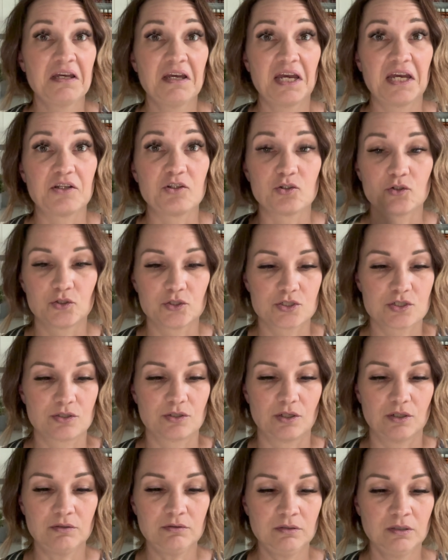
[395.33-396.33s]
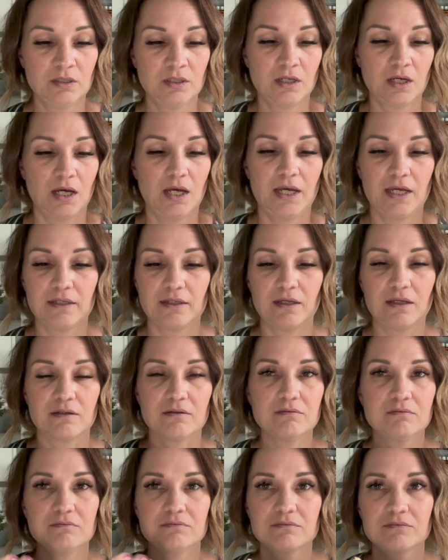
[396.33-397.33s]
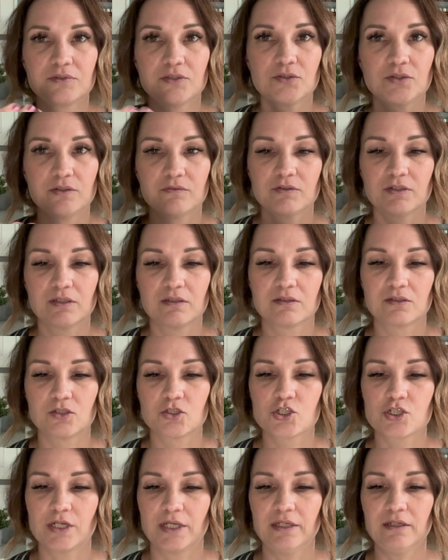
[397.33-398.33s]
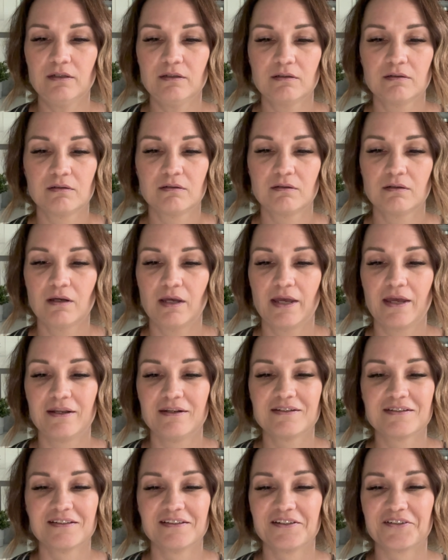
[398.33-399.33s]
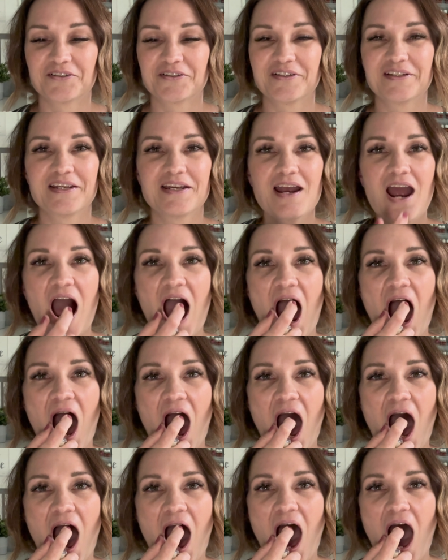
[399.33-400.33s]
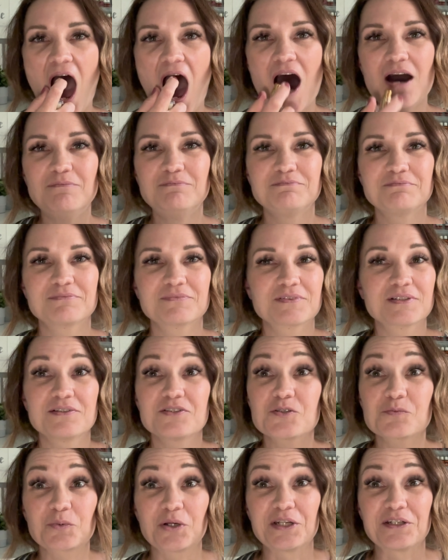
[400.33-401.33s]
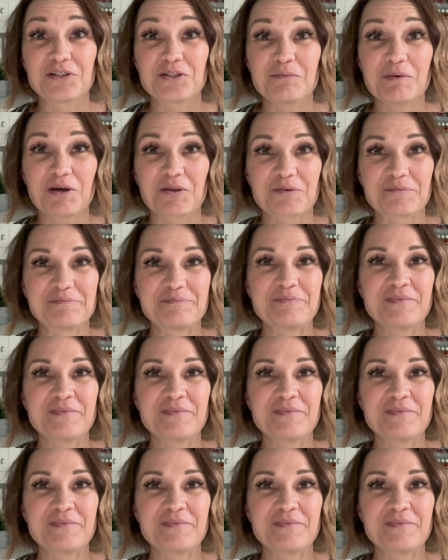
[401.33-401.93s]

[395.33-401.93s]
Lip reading: and you're good to go. And then you give it a little shake and literally spray it in your mouth.